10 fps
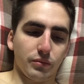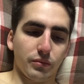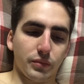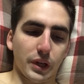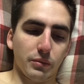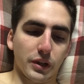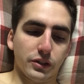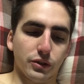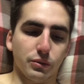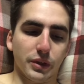pain meds
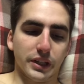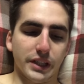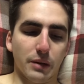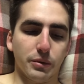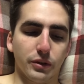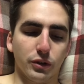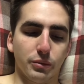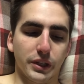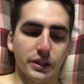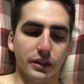through, because the epidural
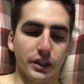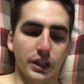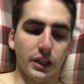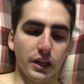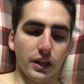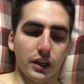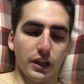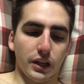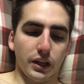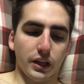basically
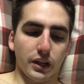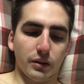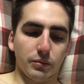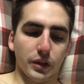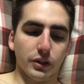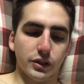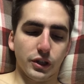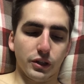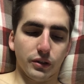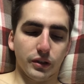it goes in
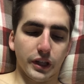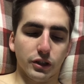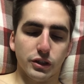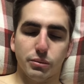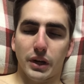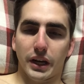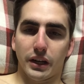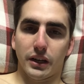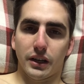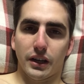your
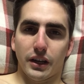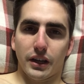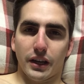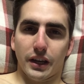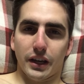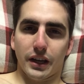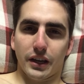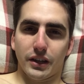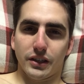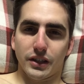spine,
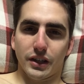and